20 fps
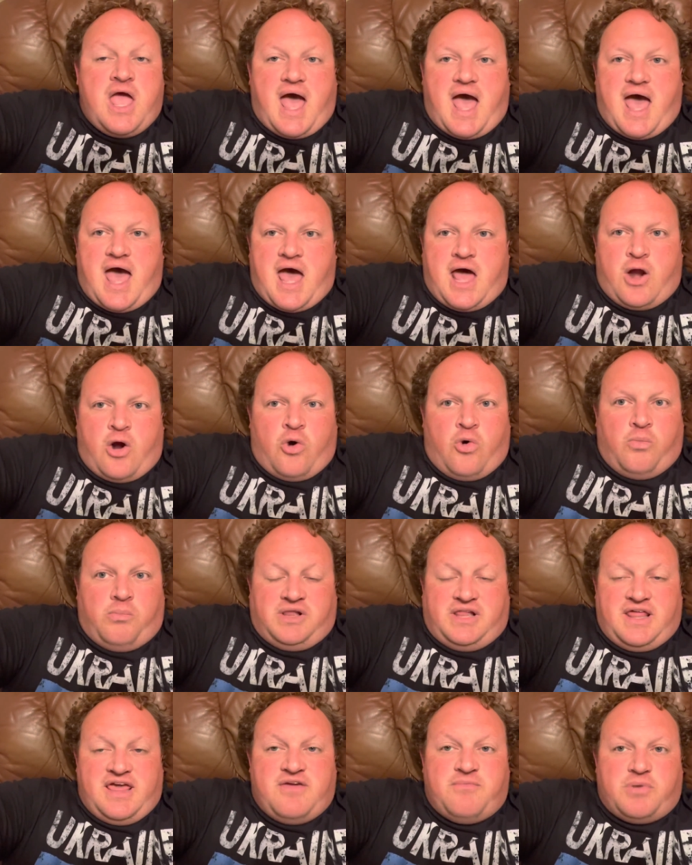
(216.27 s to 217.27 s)
I don't
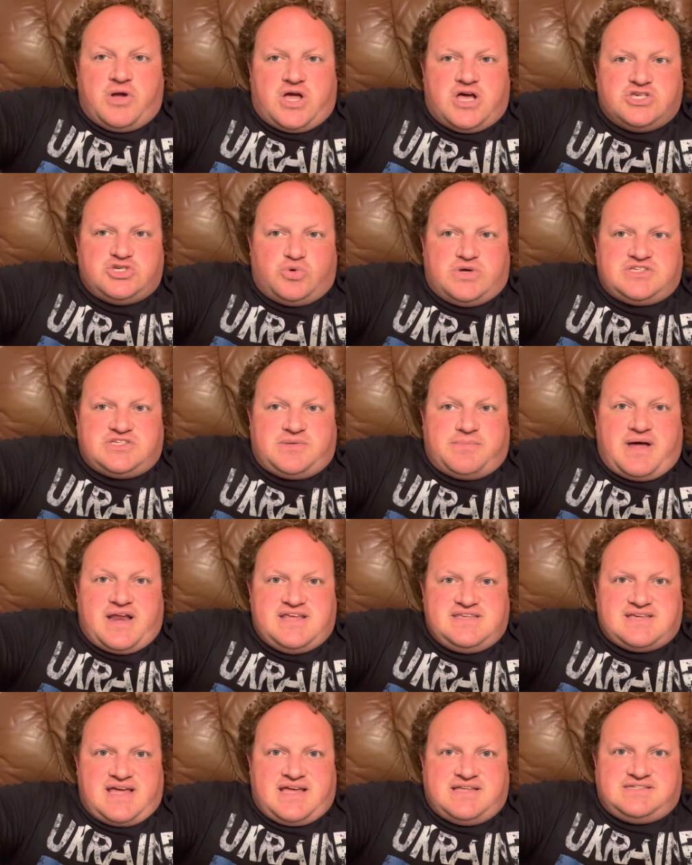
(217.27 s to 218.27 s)
believe because of what
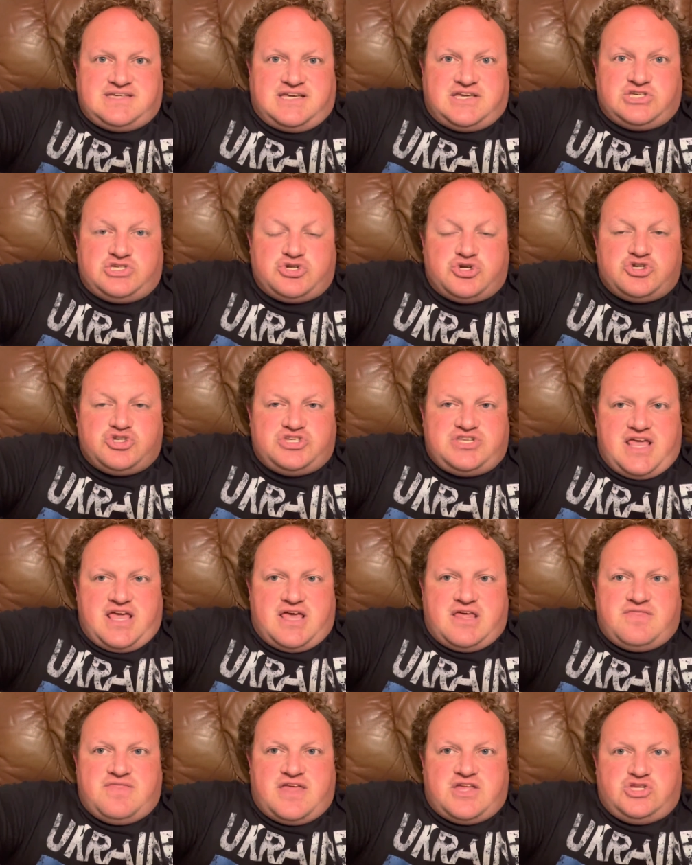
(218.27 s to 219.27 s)
somebody's ancestors
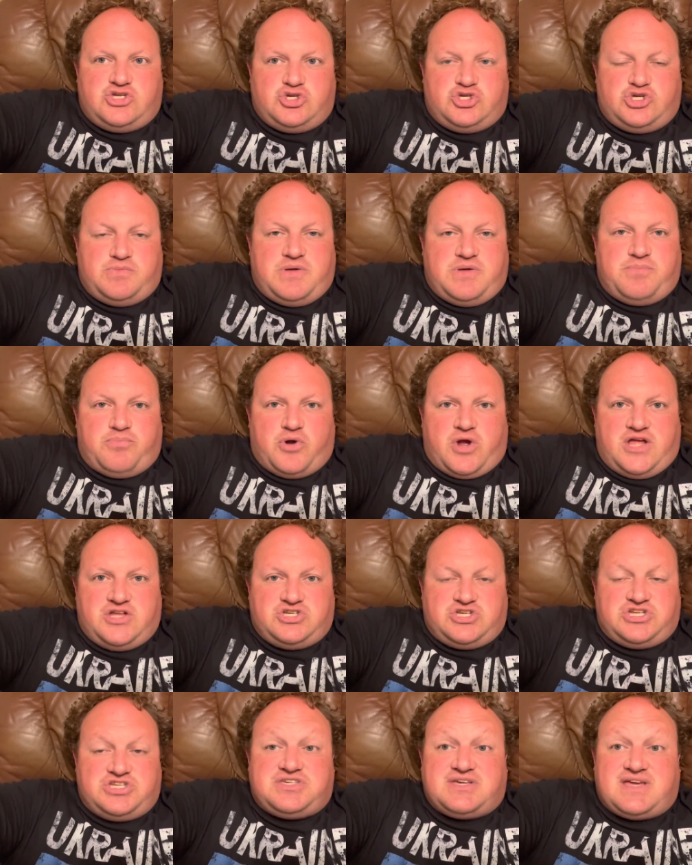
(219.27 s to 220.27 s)
did that you should be
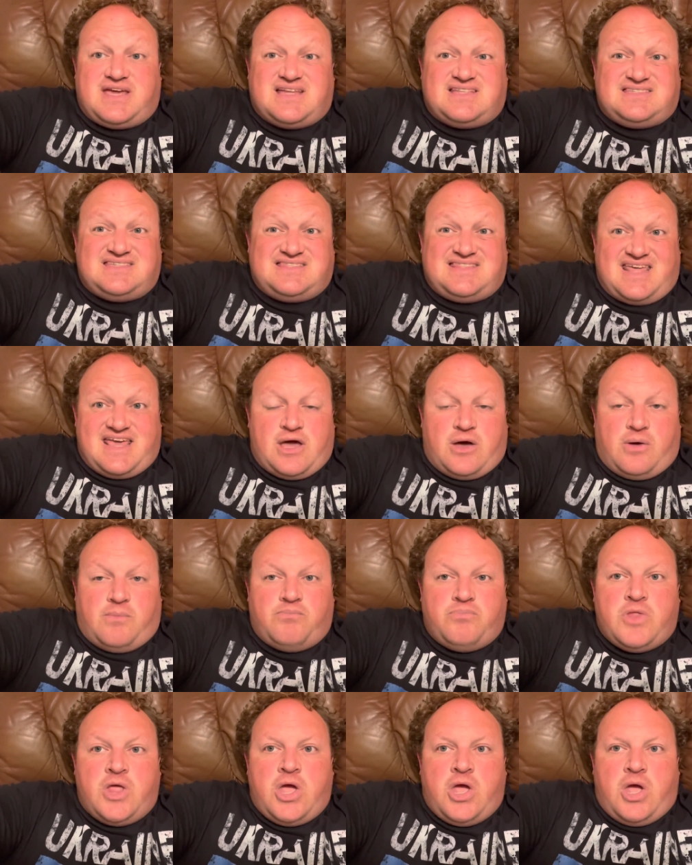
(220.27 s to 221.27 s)
prejudiced against
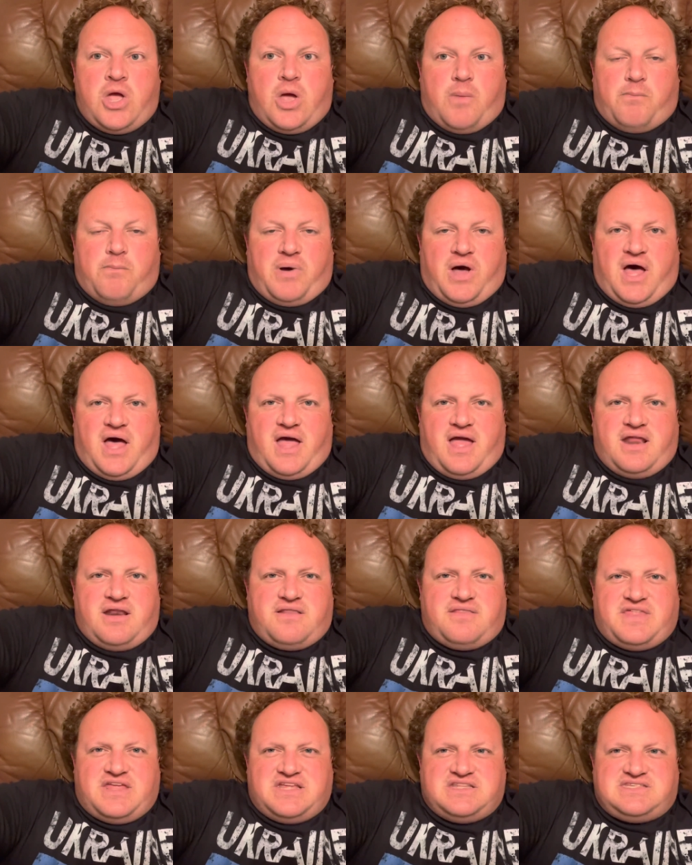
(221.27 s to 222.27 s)
them. But
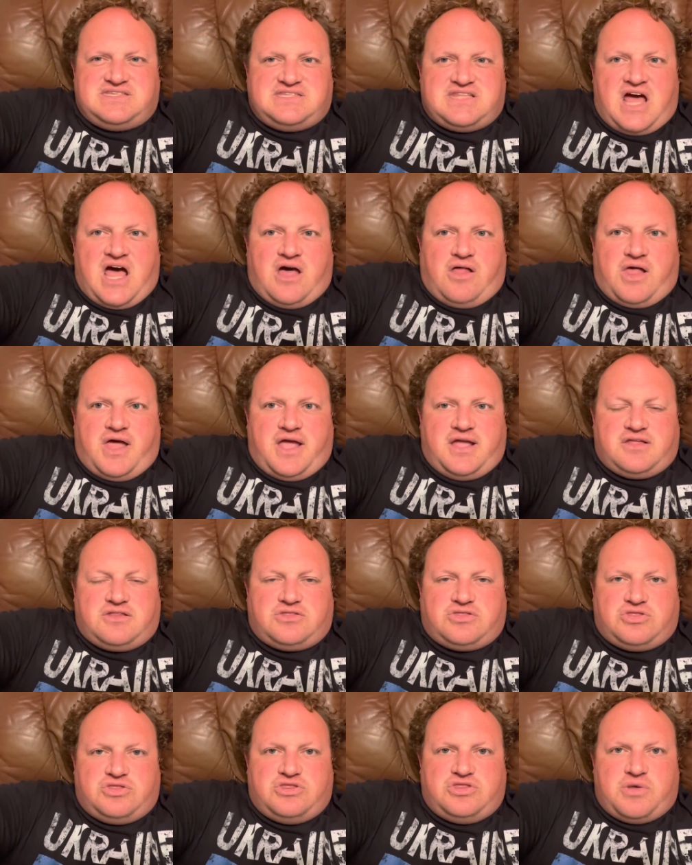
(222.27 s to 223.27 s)
it's not like
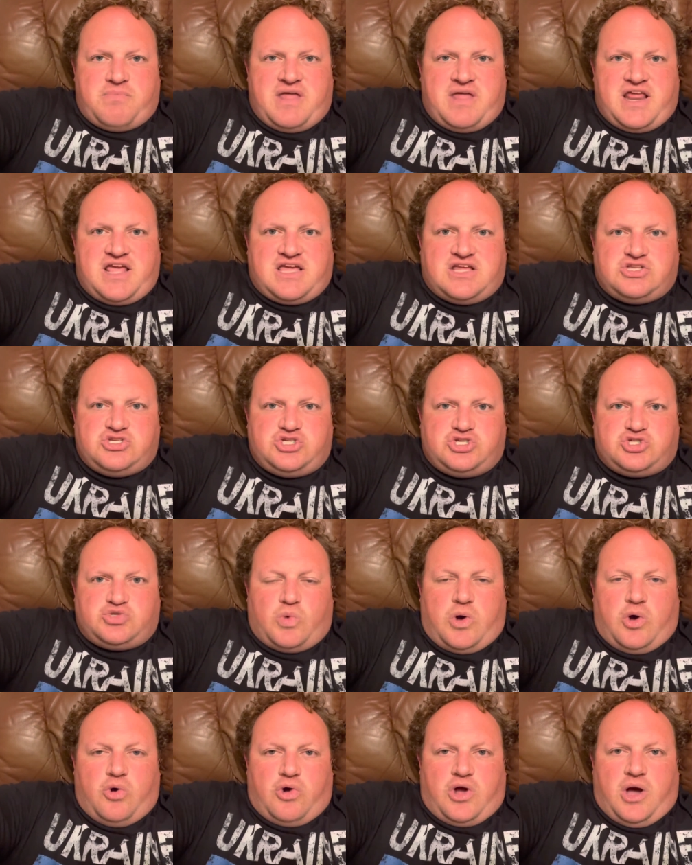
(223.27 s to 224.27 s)
Dominicans just
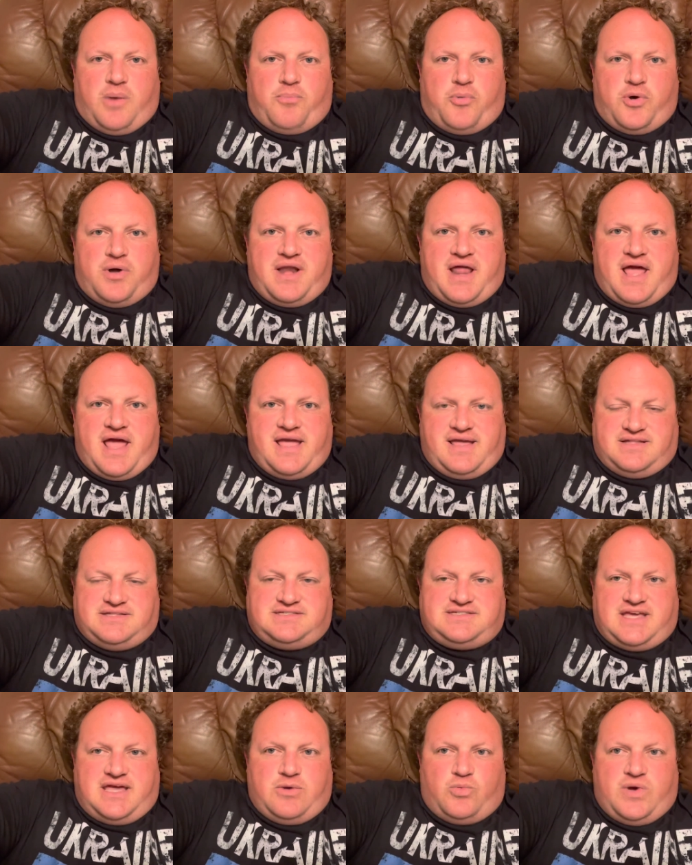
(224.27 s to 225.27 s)
woke up one day and
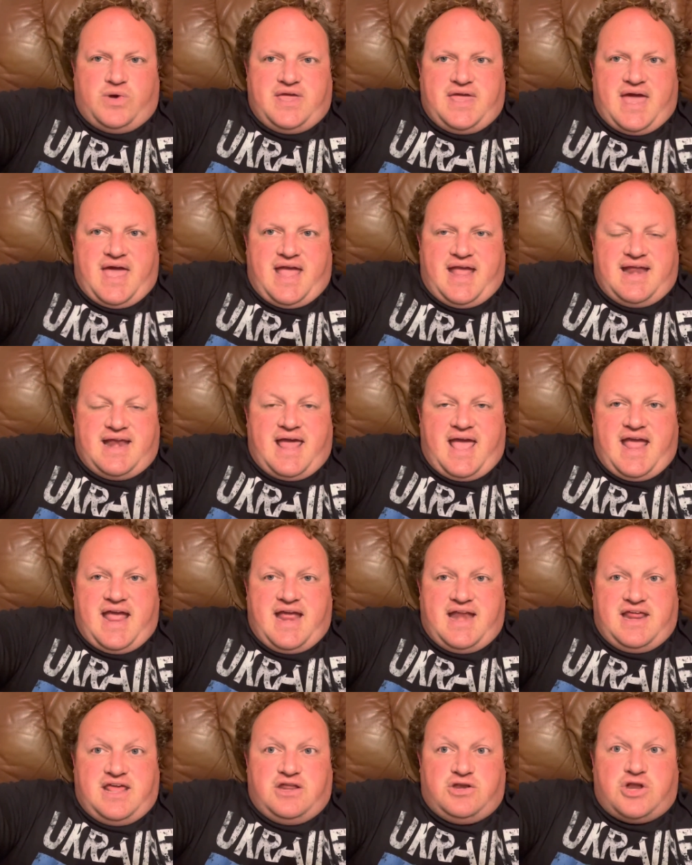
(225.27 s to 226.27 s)
say, we hate Haiti.